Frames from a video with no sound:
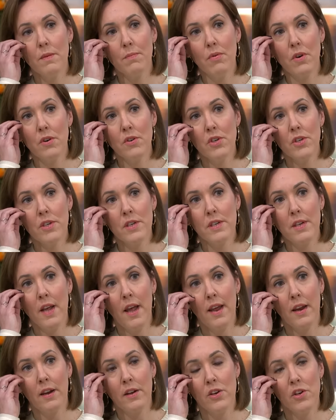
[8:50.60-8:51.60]
approach to
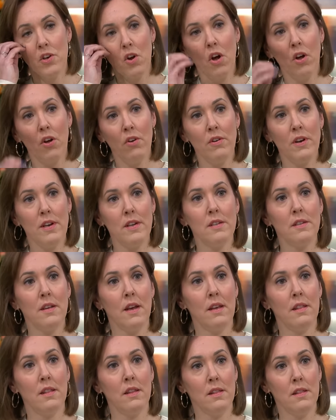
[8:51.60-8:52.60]
take to not only
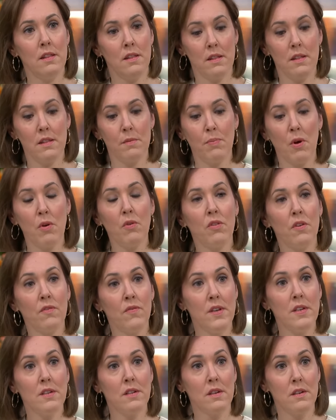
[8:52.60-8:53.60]
say that both of
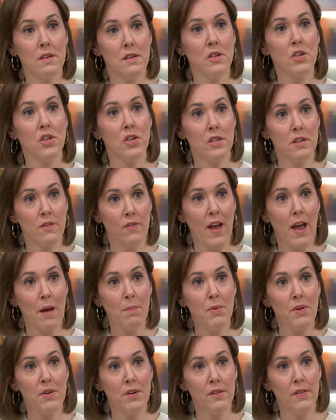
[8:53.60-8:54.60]
these conditions have
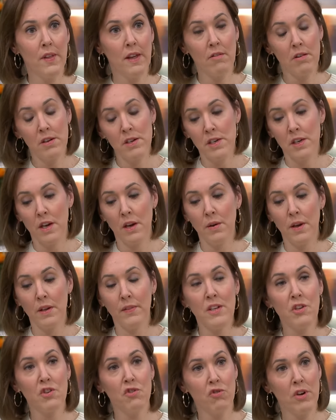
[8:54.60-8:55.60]
happened and they're undergoing
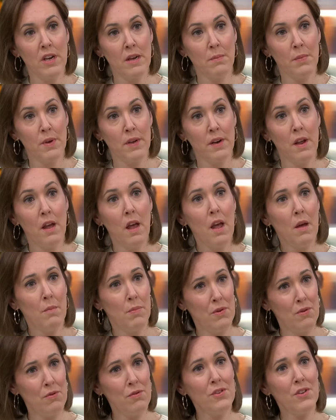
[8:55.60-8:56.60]
this treatment,
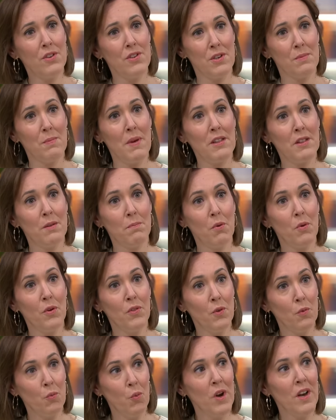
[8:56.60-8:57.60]
but also to make the
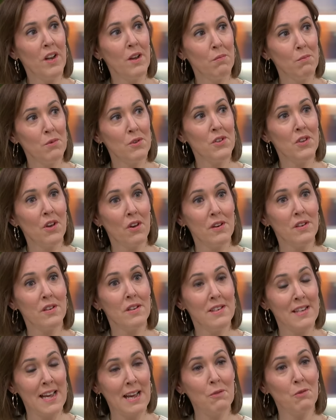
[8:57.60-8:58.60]
point that William was going to
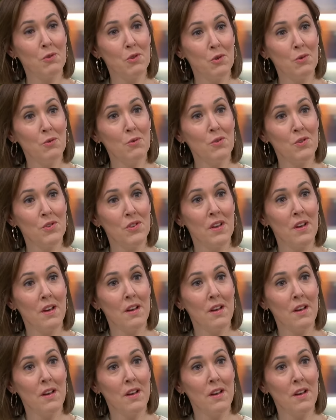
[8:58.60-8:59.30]
down tools